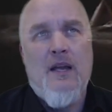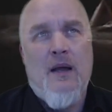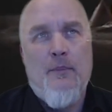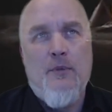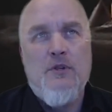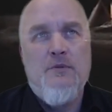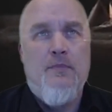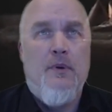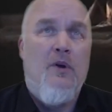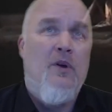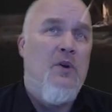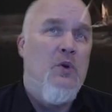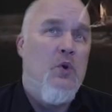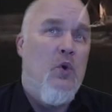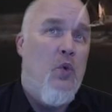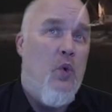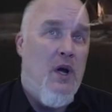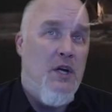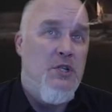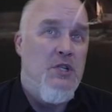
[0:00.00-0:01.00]
numbers begin to
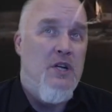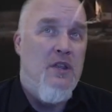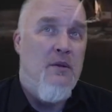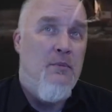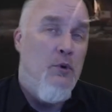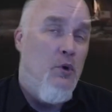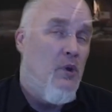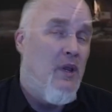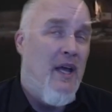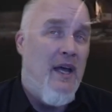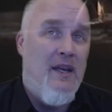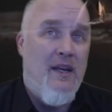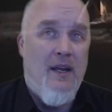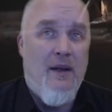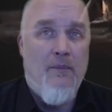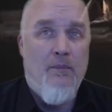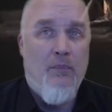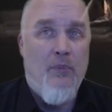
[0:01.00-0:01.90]
question the moon landing?